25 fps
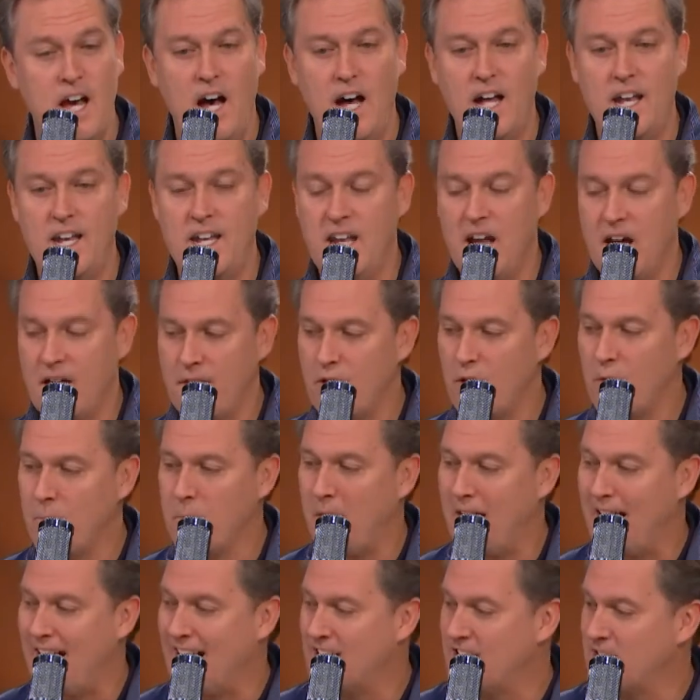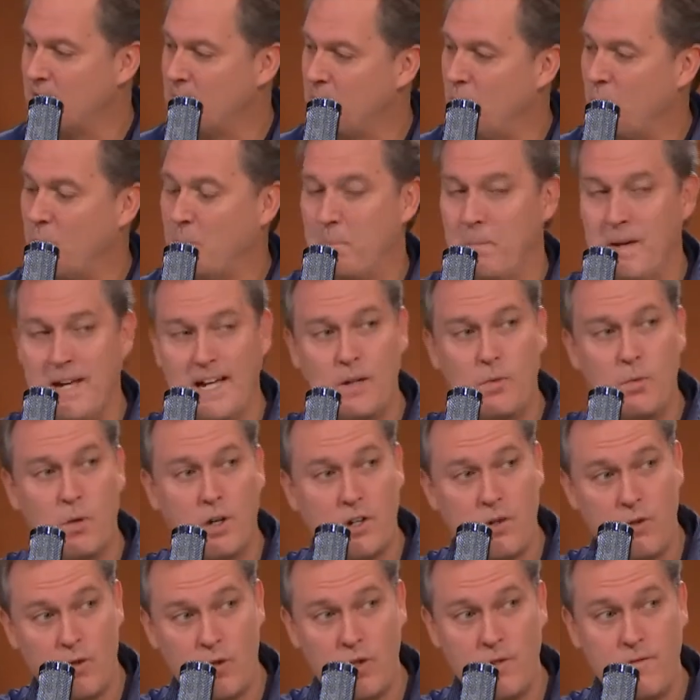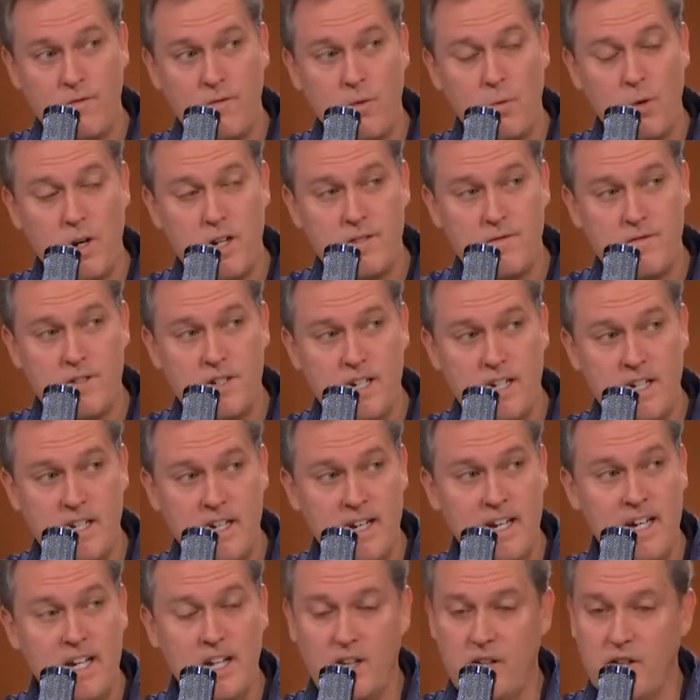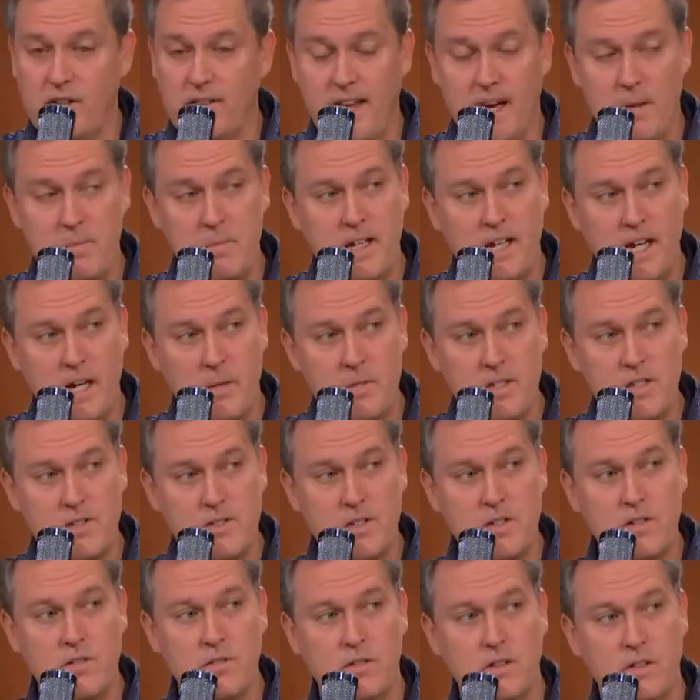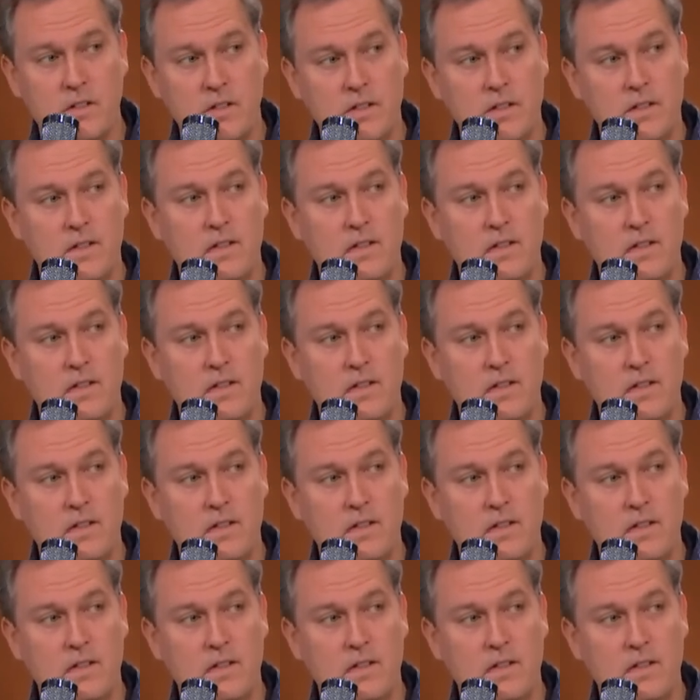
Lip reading: Another possible big recruit for West Virginia. Could that be coming soon?